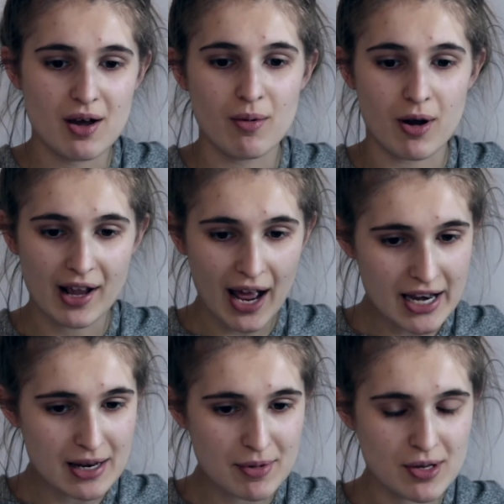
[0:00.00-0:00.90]
while
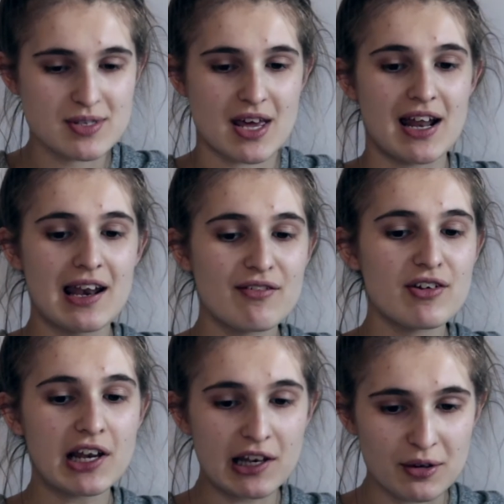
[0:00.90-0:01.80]
Candy Muse and
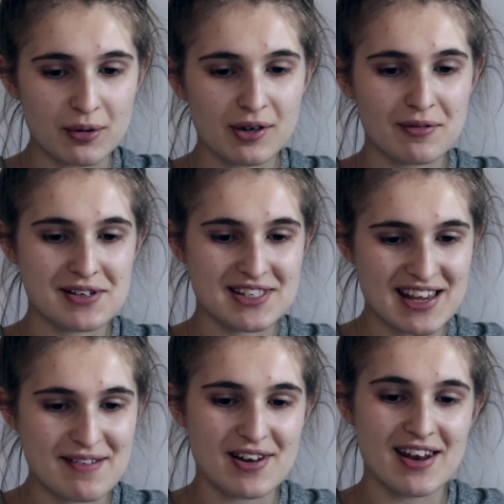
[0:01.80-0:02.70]
Olivia Luke
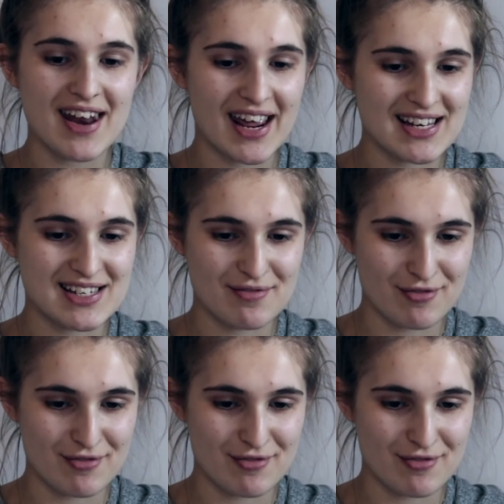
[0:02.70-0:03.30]
received a negative